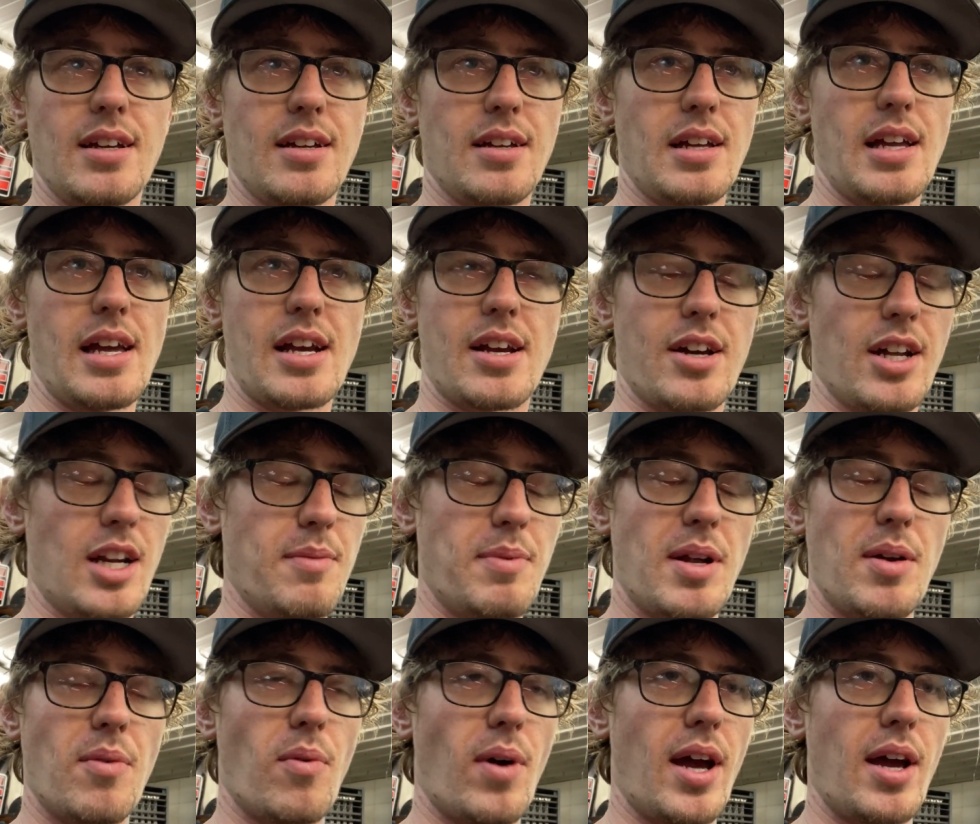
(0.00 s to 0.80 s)
It could have
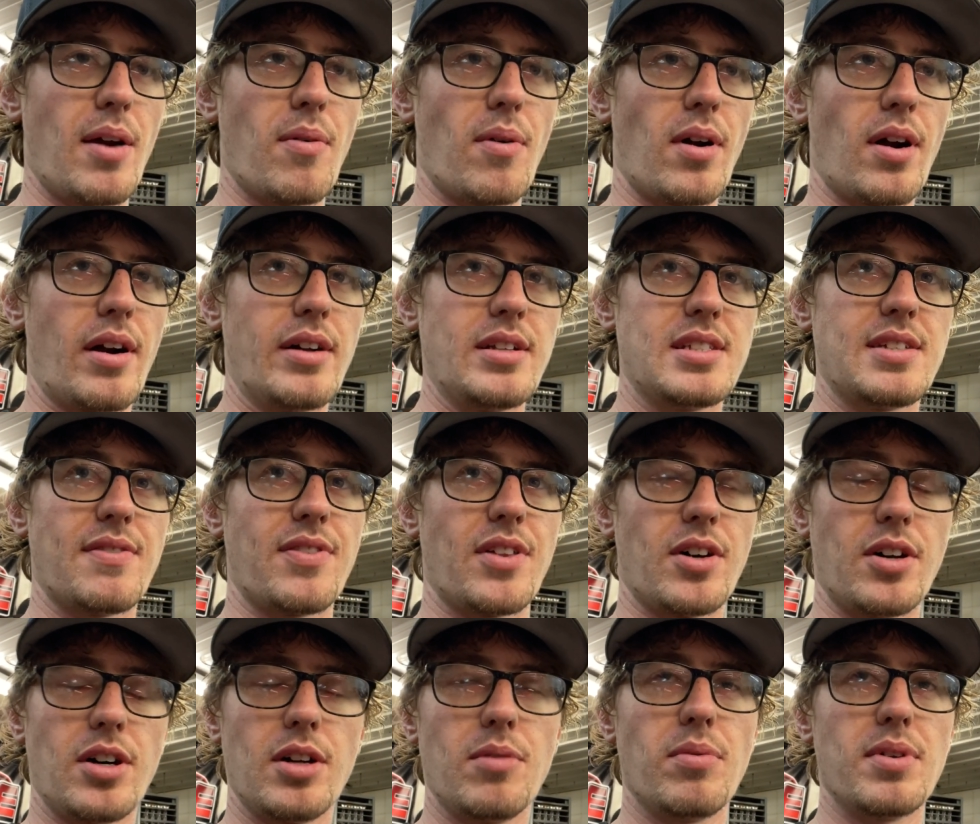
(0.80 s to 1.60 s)
been way worse. If
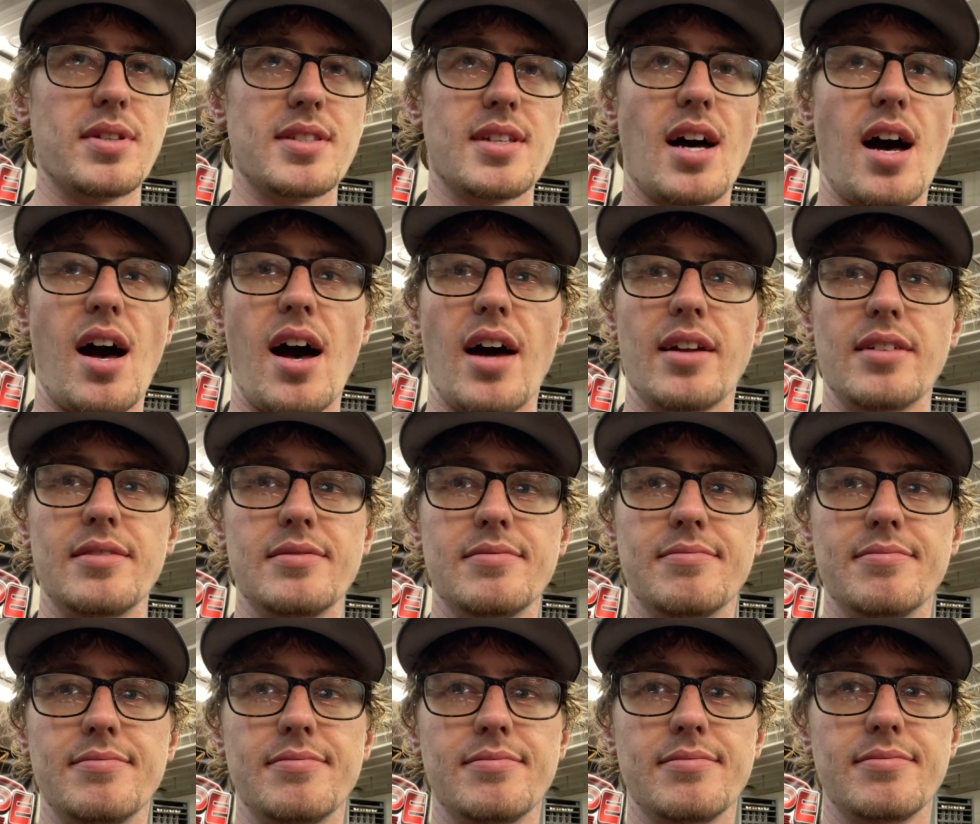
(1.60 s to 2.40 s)
the hood was on,
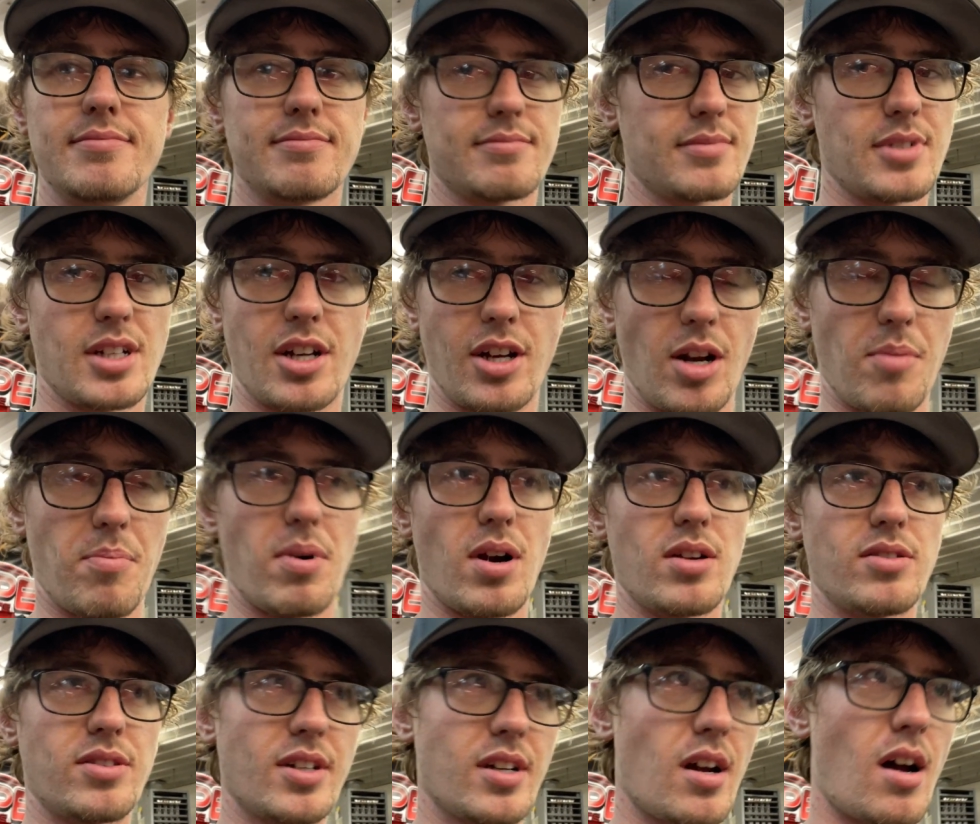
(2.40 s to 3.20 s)
could have
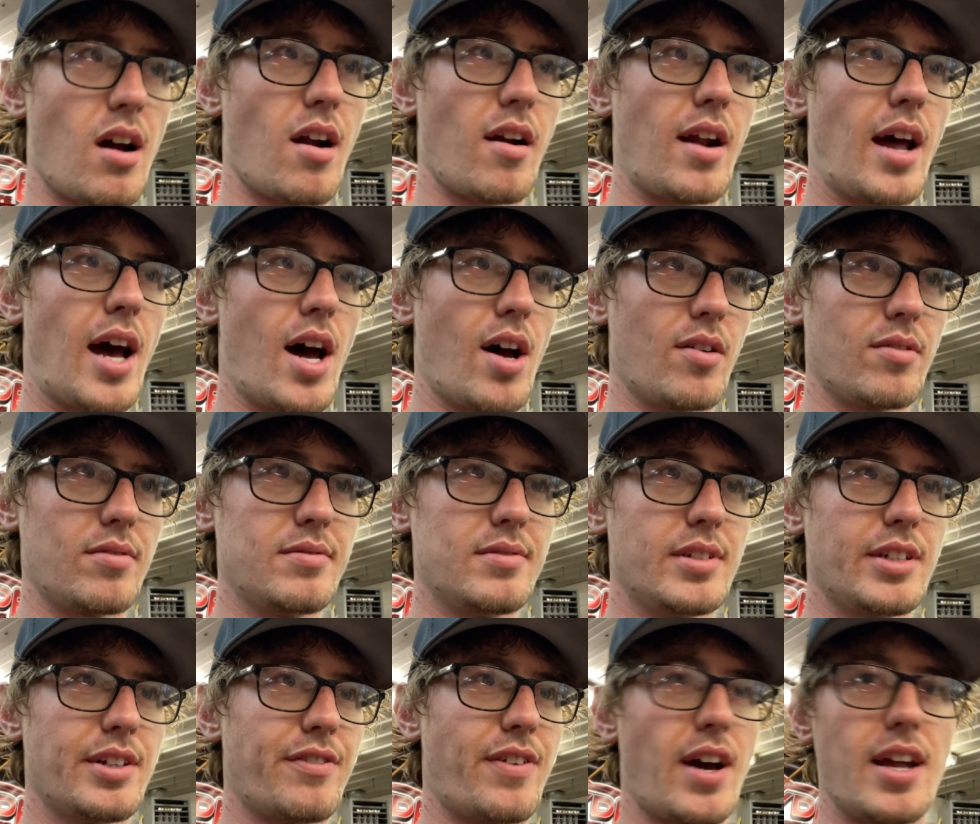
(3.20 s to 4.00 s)
burned the car down.
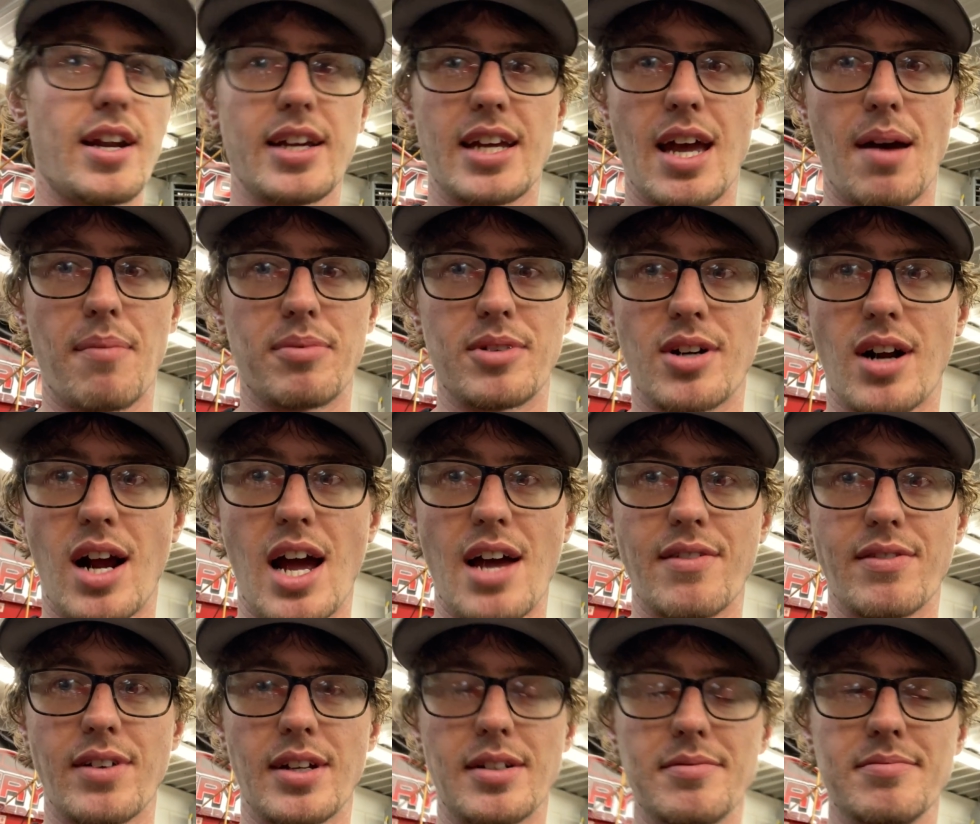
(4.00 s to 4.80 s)
If I'd have kept
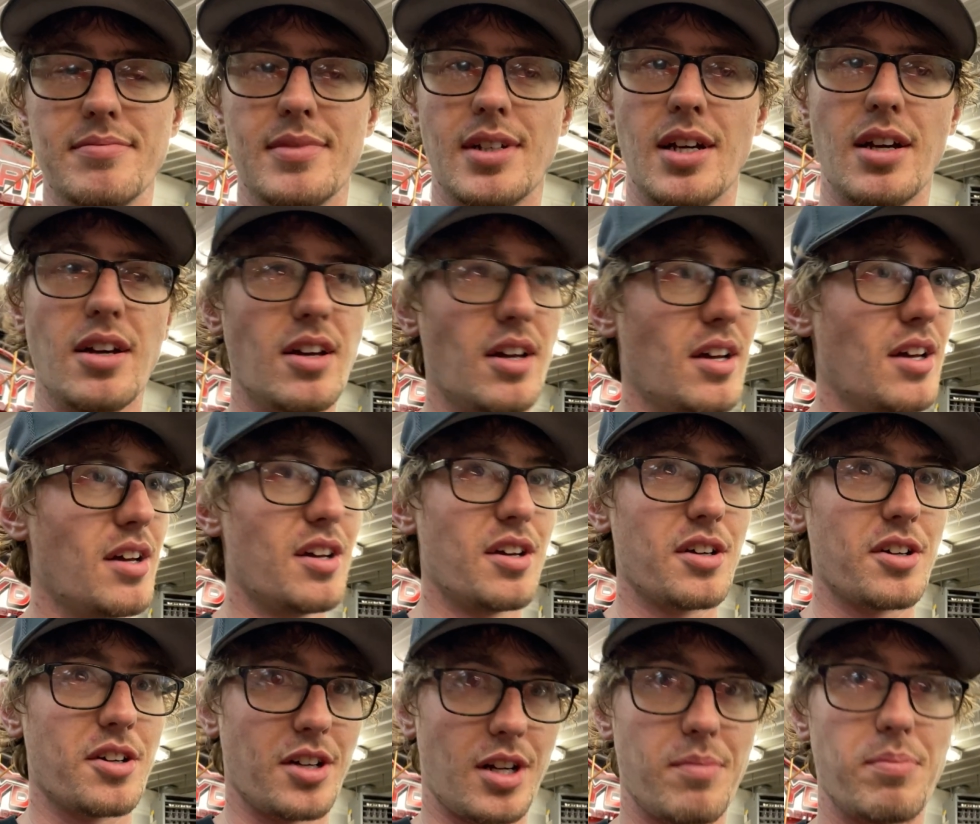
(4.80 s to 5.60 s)
driving,
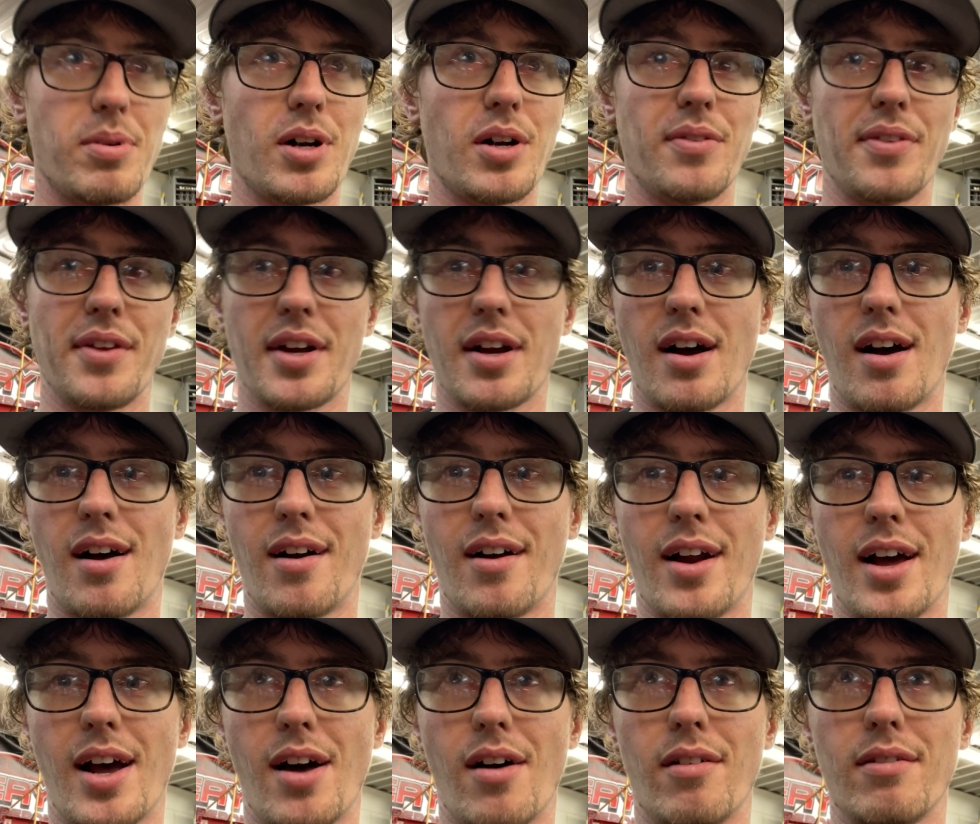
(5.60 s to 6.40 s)
could have burned the car
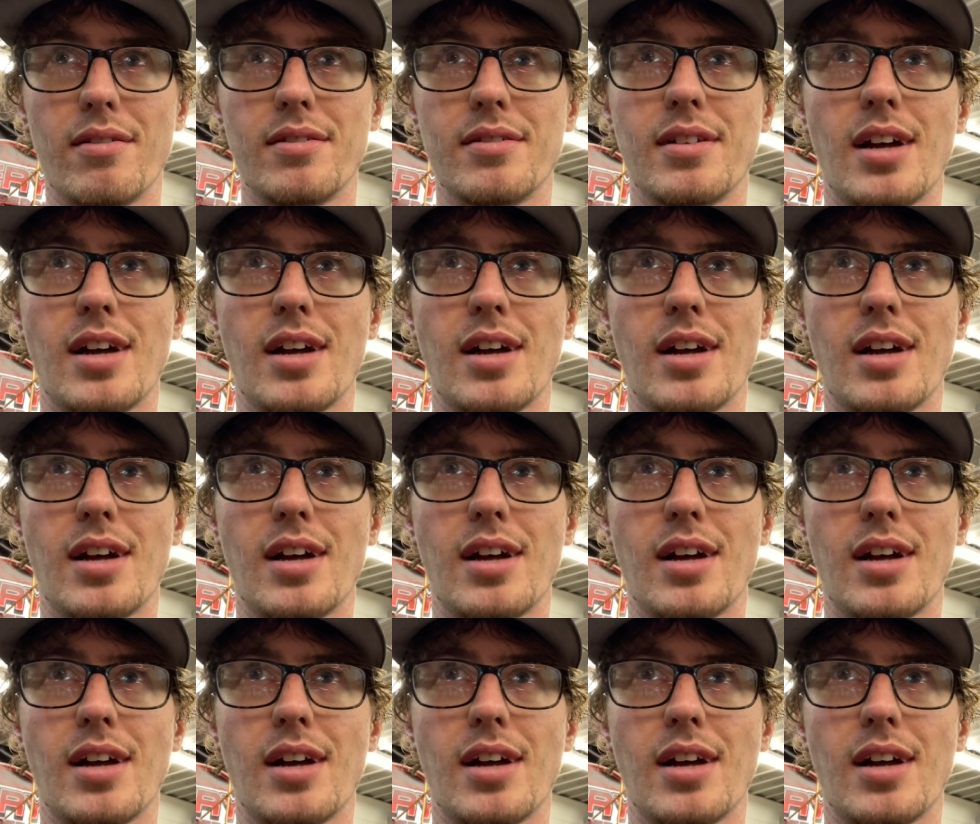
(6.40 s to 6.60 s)
down.